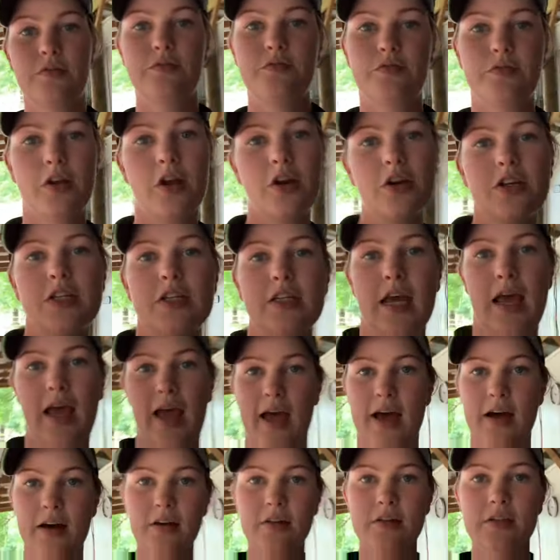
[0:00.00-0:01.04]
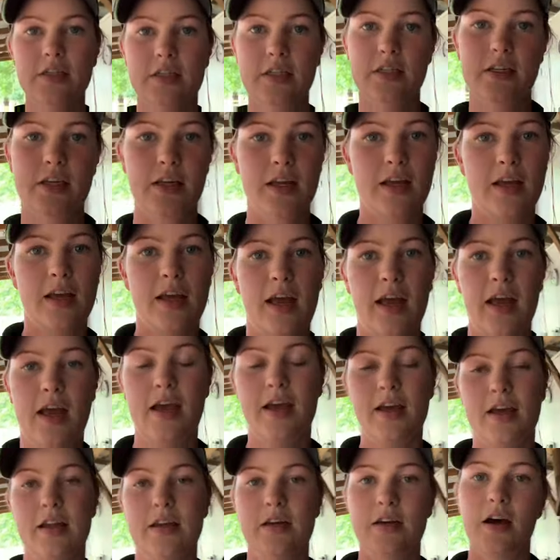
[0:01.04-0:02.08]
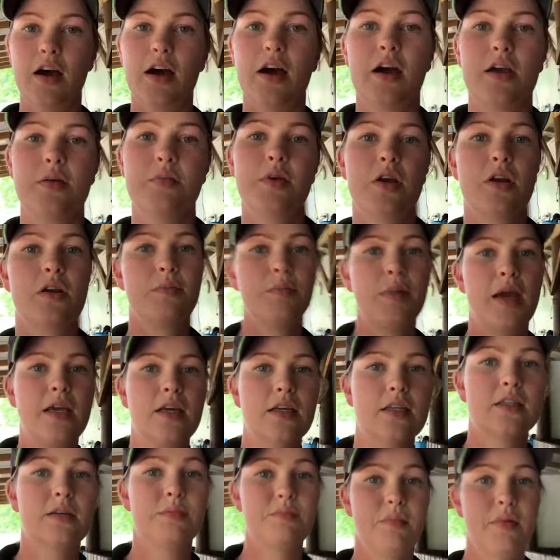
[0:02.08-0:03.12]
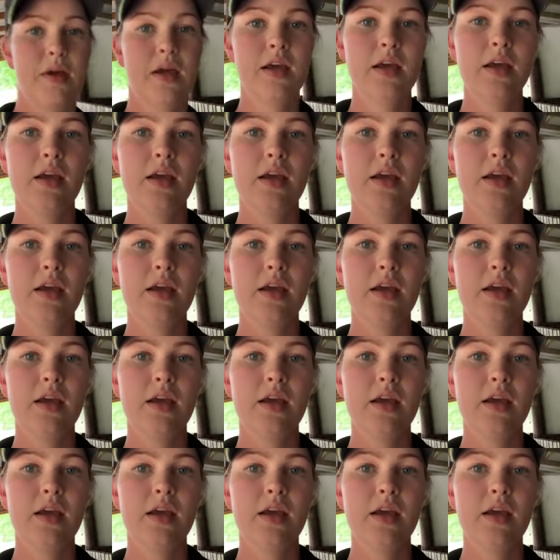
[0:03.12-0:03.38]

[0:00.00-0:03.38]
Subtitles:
float out and I'm going to make some